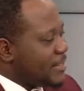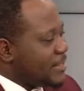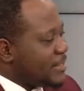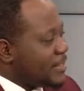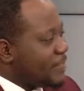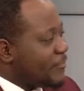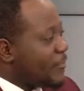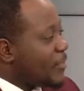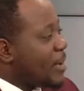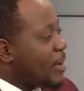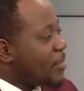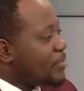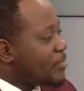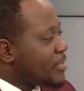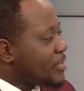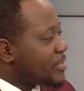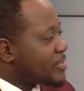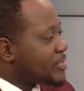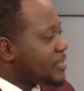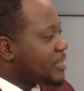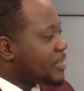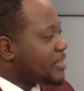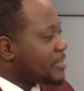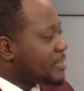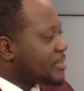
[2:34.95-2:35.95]
the former
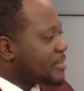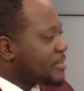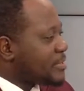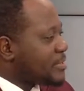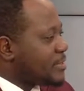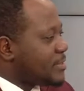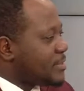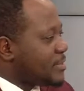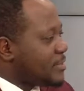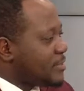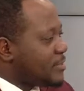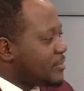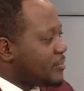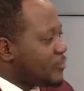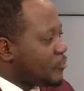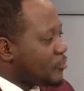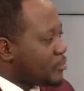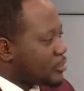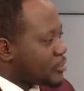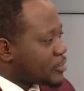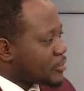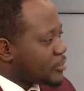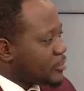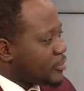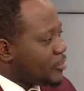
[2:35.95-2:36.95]
president
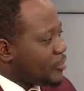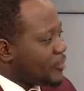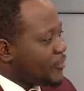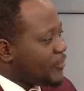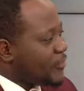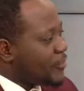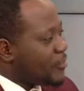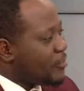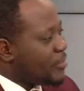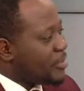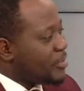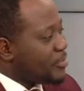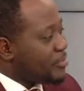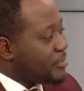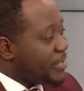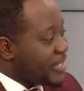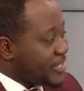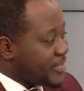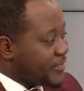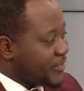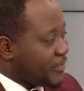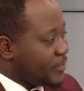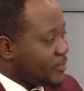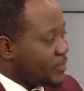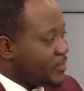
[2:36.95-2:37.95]
was known for being
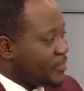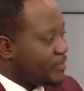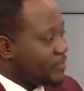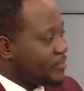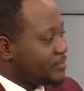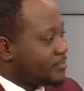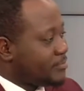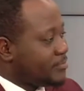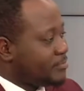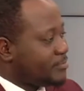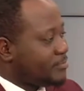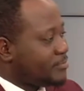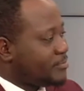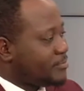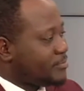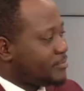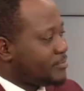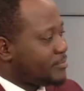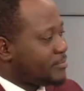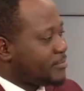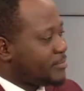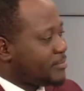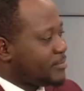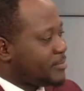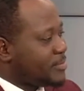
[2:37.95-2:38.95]
peaceful.
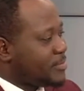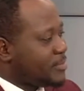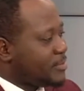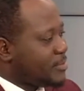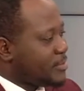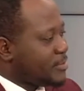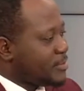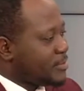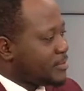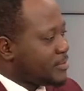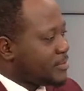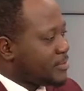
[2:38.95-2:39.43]
Was known for